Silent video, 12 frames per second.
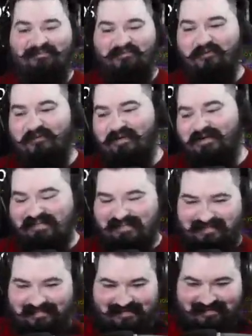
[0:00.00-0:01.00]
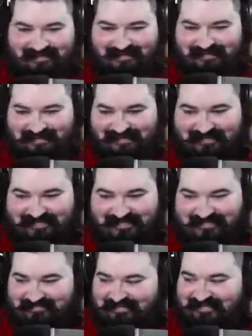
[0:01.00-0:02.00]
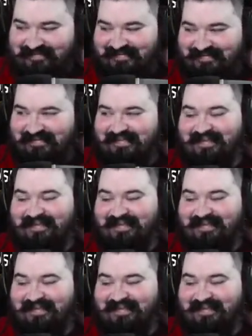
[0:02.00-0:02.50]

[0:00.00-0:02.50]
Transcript: void. Oh, looks so good.